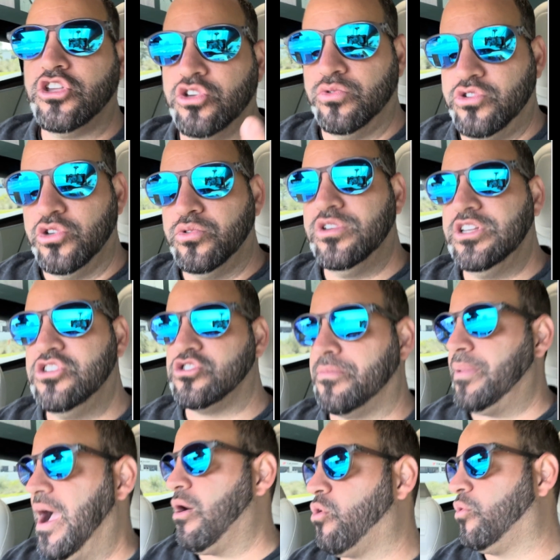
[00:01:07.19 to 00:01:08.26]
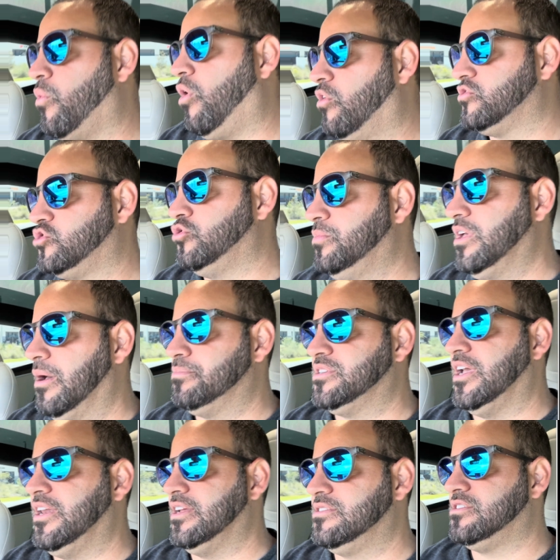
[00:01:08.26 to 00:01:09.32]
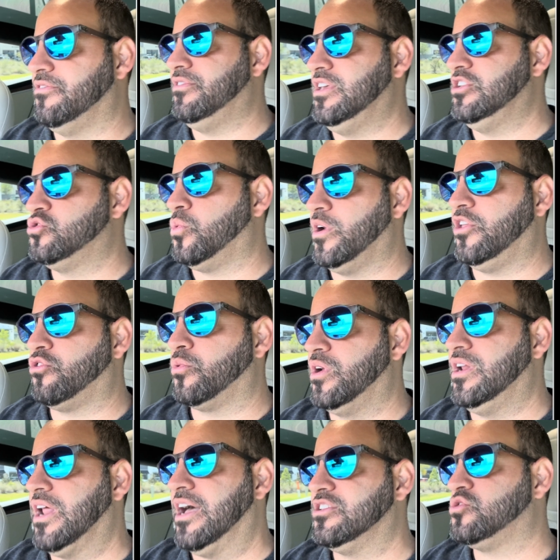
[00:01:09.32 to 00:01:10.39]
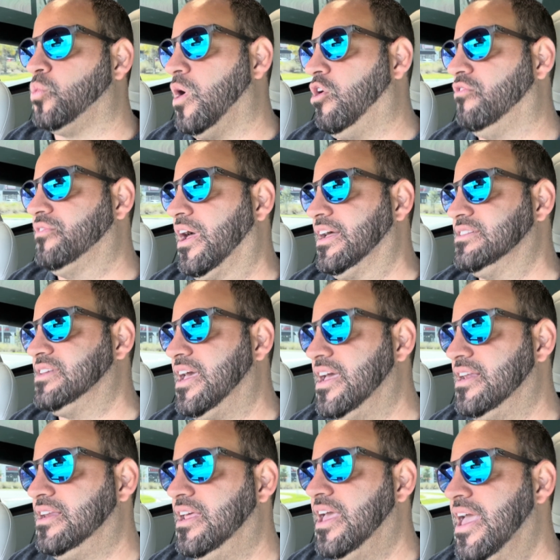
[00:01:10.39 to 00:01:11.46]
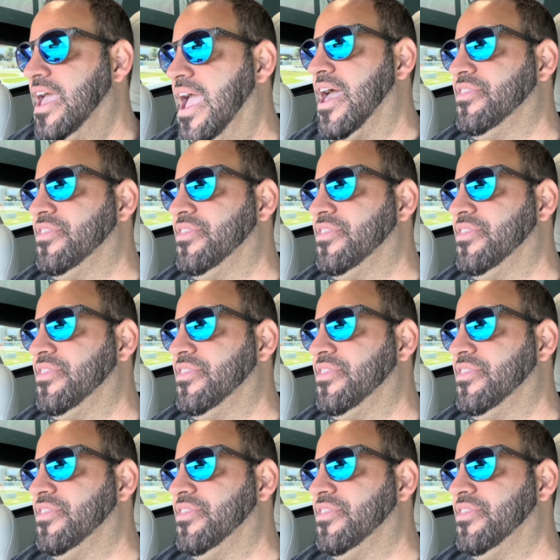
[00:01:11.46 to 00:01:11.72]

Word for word: You do need your Powerwalls to be updated to V twenty-three point twelve point ten,